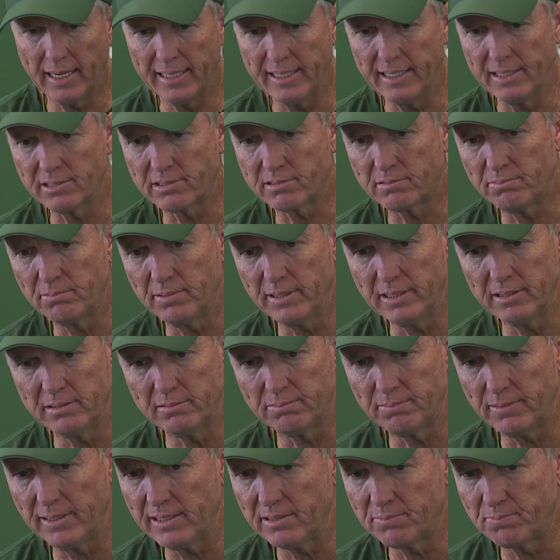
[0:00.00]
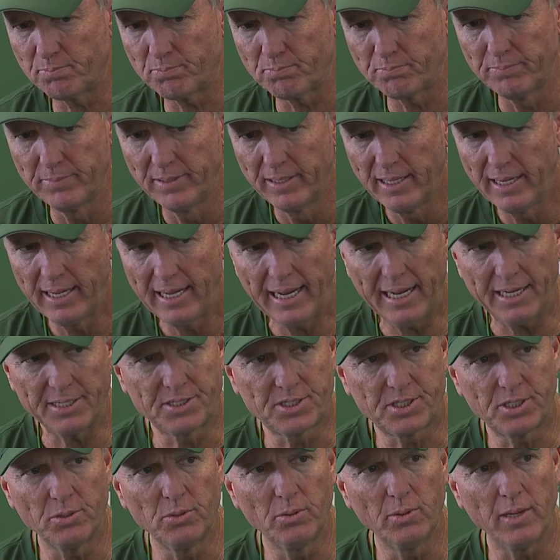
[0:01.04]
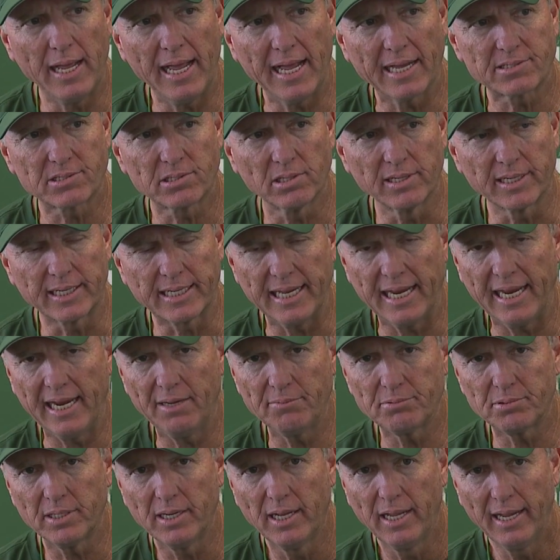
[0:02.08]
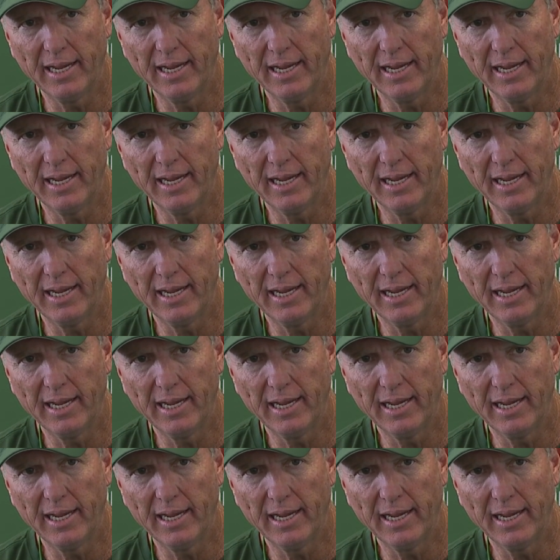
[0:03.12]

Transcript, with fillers: I just he's he's had two excellent games,